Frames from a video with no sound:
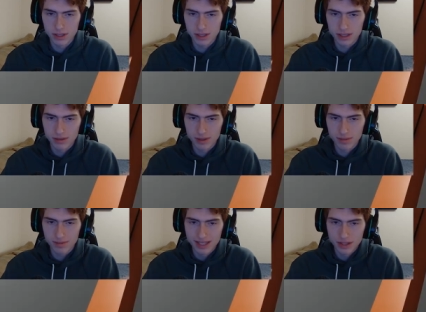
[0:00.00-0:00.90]
a little
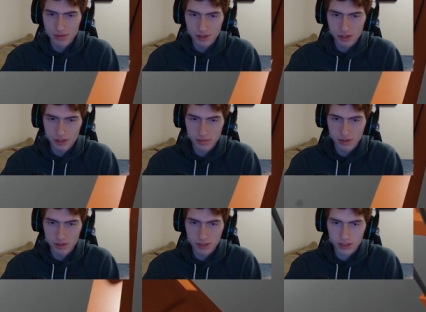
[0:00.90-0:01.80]
bit. Just make sure I'm a
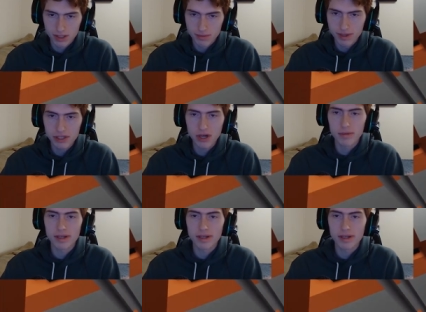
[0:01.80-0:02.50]
little make sure I'm